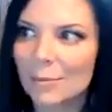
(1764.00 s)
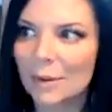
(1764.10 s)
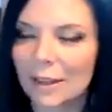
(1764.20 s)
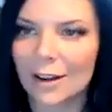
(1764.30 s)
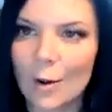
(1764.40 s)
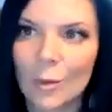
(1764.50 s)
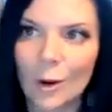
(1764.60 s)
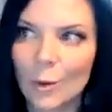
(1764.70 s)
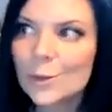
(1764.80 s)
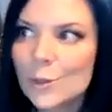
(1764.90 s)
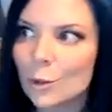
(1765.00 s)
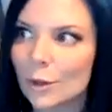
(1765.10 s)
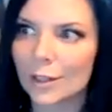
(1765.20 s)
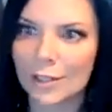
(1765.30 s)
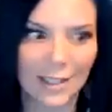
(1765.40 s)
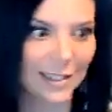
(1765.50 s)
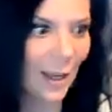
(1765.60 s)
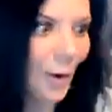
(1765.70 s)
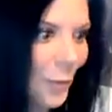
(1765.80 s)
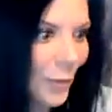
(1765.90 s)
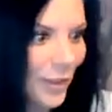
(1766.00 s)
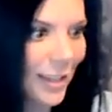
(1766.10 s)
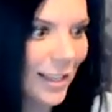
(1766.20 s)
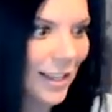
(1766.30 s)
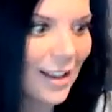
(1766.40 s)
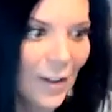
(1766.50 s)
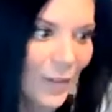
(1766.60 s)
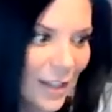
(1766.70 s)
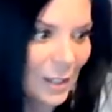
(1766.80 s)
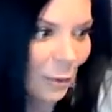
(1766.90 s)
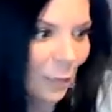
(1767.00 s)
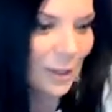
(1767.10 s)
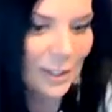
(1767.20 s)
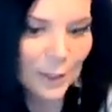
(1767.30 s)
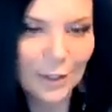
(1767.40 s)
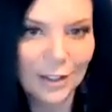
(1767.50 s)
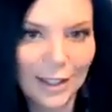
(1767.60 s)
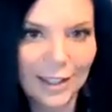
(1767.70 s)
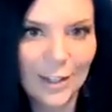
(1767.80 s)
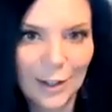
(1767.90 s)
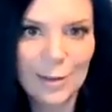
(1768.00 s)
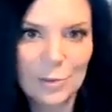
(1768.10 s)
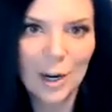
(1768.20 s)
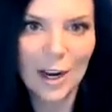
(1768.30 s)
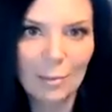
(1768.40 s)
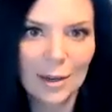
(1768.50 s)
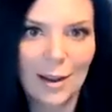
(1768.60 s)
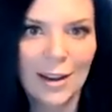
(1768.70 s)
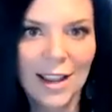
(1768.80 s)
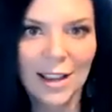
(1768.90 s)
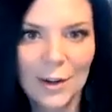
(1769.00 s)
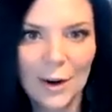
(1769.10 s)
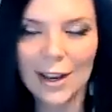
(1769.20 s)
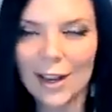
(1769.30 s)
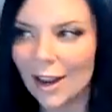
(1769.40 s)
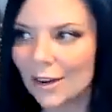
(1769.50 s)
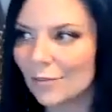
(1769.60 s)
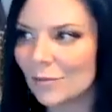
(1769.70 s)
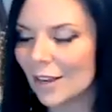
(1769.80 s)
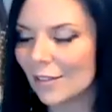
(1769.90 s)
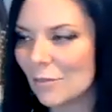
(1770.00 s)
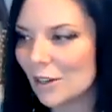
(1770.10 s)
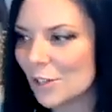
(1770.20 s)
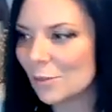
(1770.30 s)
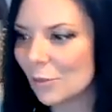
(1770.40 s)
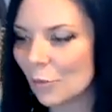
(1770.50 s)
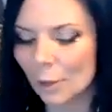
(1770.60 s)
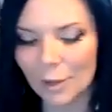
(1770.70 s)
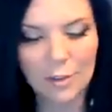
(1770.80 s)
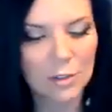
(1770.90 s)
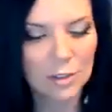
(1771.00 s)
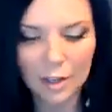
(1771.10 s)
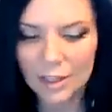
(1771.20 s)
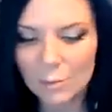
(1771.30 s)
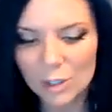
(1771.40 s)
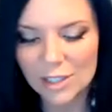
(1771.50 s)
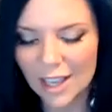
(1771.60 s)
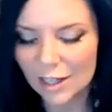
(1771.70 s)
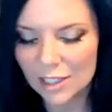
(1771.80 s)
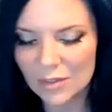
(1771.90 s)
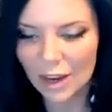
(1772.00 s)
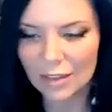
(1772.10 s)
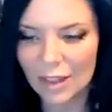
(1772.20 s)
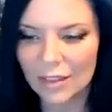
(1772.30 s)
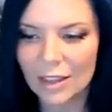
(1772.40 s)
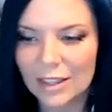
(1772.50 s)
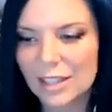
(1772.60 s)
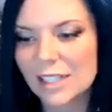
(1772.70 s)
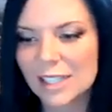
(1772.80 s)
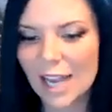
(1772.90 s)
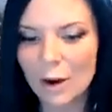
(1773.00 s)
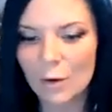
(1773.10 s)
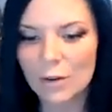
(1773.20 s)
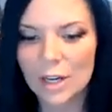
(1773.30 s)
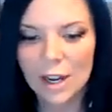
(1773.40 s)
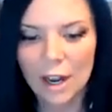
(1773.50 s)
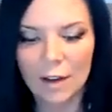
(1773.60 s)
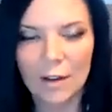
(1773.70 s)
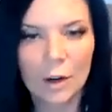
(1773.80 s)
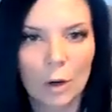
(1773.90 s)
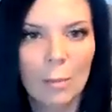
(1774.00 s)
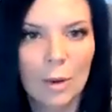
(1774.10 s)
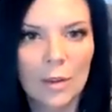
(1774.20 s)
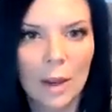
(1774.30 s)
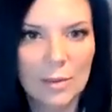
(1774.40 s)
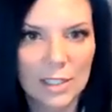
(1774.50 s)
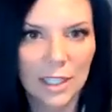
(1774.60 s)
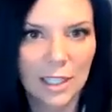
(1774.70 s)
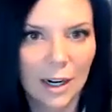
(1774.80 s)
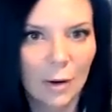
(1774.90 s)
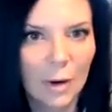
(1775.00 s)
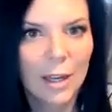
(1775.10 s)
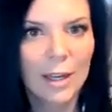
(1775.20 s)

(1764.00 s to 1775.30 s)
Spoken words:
to be like, oh, we're old school, because that's what we do to like keep track. But I have mentioned before, I'm like, there's nothing more satisfying than like the sound of a crumpled up sticky note.